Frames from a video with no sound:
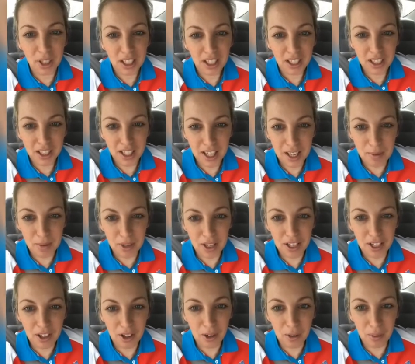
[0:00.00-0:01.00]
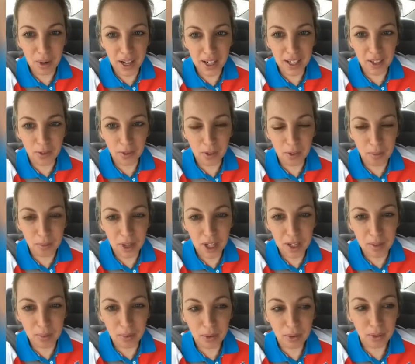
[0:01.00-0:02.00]
keeping away from
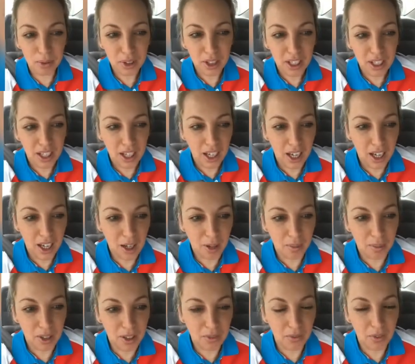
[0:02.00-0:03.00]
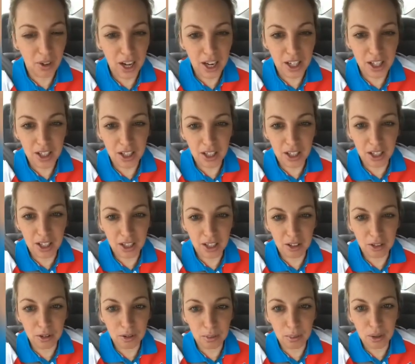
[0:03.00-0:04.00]
people. In fact, a
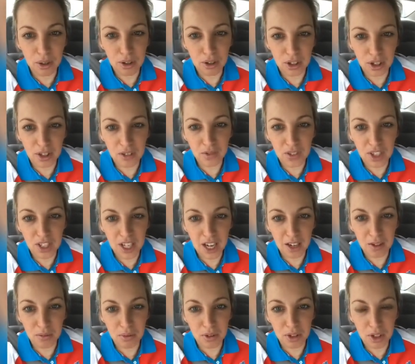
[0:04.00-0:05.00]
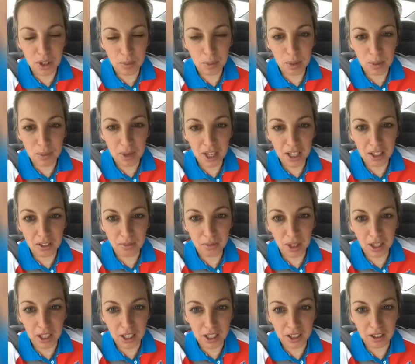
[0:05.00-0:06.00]
good portion of the day will just be me
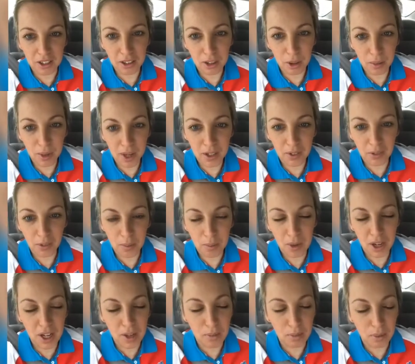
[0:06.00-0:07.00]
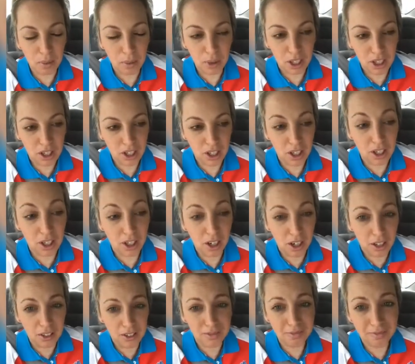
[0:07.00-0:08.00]
running away from people, which, you know,
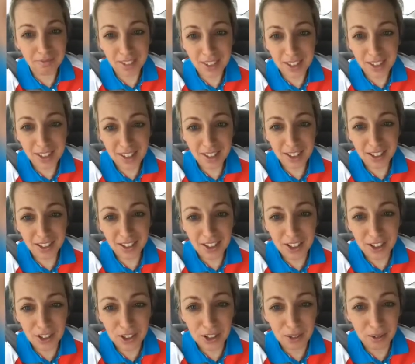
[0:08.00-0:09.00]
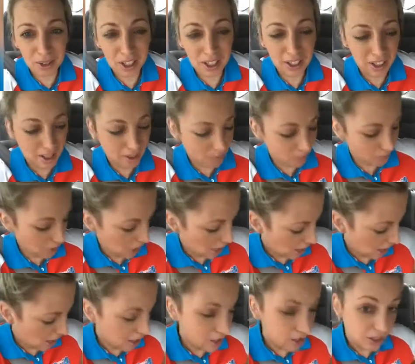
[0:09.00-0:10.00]
it's nothing new really.
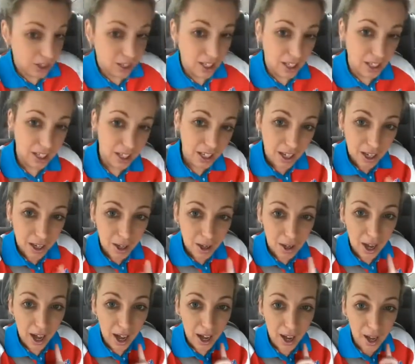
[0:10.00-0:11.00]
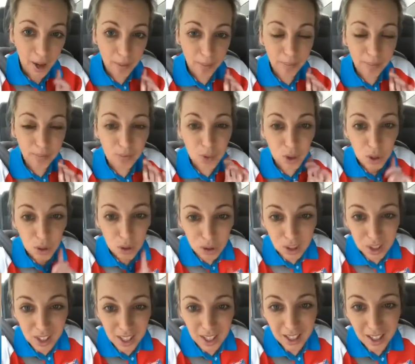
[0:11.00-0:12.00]
The good
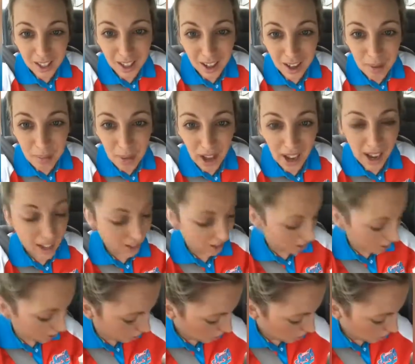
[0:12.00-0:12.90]
thing about it